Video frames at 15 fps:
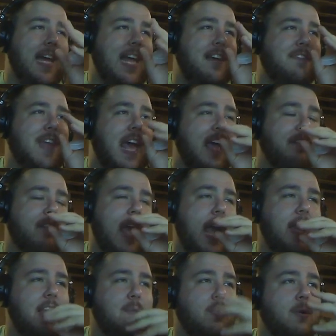if
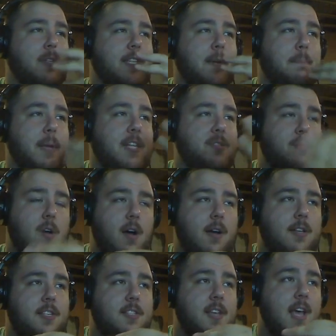KT Rolster beats
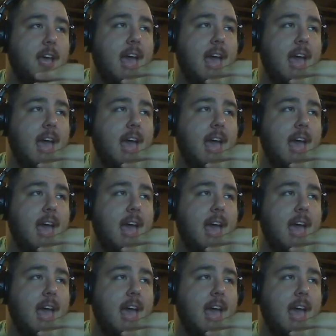Rocks,